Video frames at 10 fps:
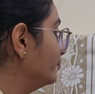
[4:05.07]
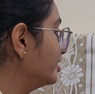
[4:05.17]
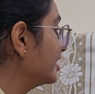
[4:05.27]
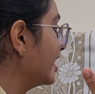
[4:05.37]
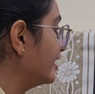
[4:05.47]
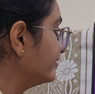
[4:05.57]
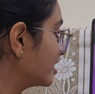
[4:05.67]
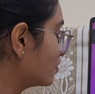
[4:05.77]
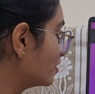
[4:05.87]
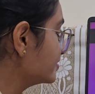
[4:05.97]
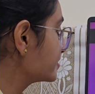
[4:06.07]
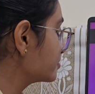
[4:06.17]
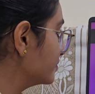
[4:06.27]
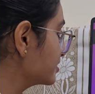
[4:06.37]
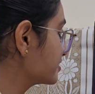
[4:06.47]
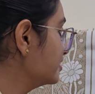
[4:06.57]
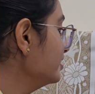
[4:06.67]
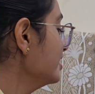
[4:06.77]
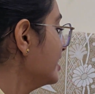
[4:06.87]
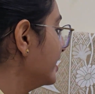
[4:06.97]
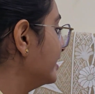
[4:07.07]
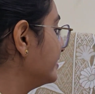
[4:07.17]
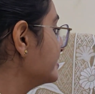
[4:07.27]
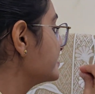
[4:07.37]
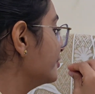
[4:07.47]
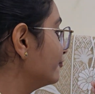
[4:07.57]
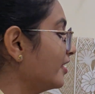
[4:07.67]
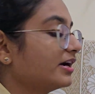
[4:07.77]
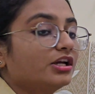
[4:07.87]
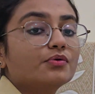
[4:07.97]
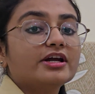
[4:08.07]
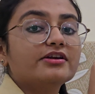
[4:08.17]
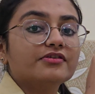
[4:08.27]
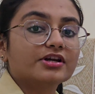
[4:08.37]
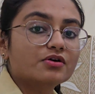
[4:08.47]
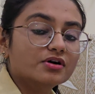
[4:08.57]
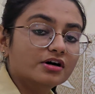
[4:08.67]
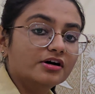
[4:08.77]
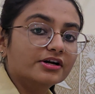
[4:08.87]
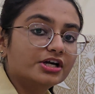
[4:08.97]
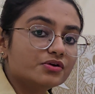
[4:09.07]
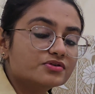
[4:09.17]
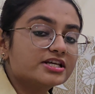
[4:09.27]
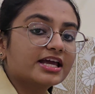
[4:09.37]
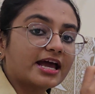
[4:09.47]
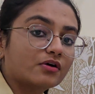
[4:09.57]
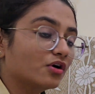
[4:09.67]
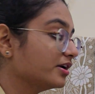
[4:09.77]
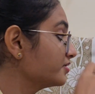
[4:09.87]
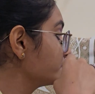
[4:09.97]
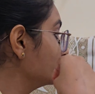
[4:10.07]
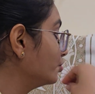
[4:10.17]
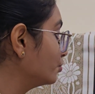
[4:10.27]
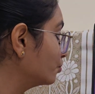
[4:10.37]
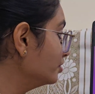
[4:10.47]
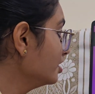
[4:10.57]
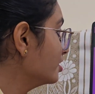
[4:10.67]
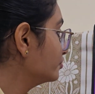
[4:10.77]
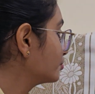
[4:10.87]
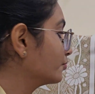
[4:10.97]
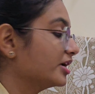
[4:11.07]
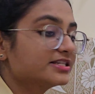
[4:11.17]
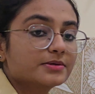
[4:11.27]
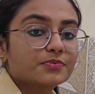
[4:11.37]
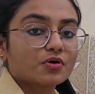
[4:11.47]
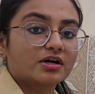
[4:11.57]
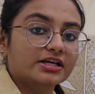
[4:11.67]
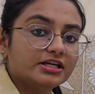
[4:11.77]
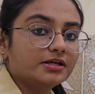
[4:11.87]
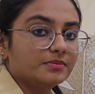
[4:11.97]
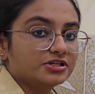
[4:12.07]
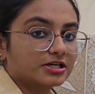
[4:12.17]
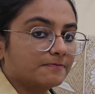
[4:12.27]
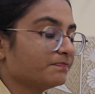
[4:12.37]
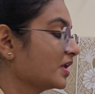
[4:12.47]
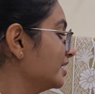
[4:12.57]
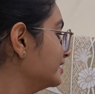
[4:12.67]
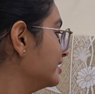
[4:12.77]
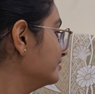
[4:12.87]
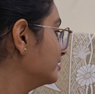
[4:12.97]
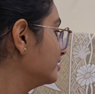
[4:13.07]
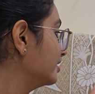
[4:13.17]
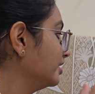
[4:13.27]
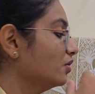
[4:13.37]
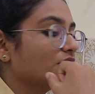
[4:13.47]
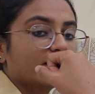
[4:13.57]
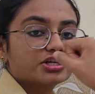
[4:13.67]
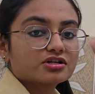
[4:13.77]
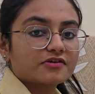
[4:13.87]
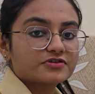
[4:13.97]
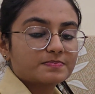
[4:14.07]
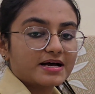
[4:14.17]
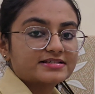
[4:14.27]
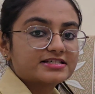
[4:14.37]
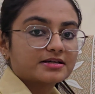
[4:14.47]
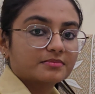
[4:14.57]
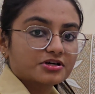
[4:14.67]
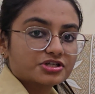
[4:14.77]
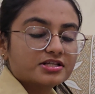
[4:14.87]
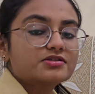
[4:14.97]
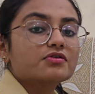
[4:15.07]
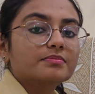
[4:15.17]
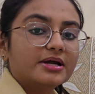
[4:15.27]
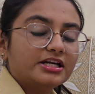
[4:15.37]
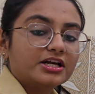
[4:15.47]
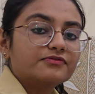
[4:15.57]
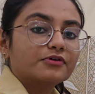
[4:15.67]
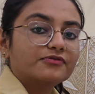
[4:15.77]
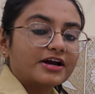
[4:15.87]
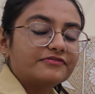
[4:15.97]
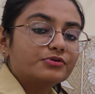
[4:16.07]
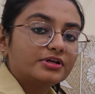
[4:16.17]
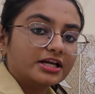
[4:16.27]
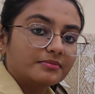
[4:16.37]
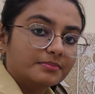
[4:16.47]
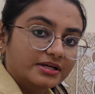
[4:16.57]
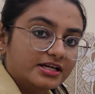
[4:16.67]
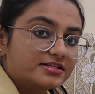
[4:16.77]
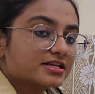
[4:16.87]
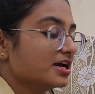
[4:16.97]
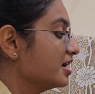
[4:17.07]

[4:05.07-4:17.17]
weak antagonist muscle. It is effective in reducing agonist tone through reciprocal inhibition. Then the elongation of spastic muscles should maintain for 5 to 10 minutes.